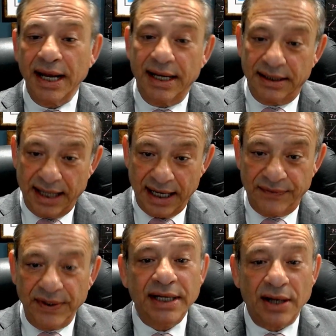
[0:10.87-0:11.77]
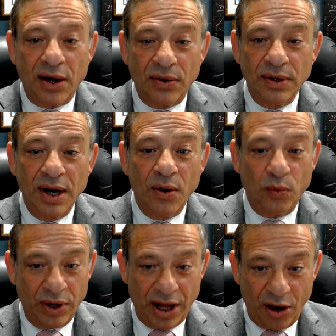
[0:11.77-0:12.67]
In today's video,
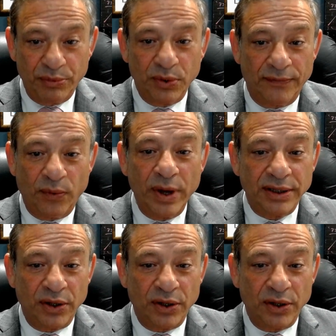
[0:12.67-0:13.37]
we'll help you avoid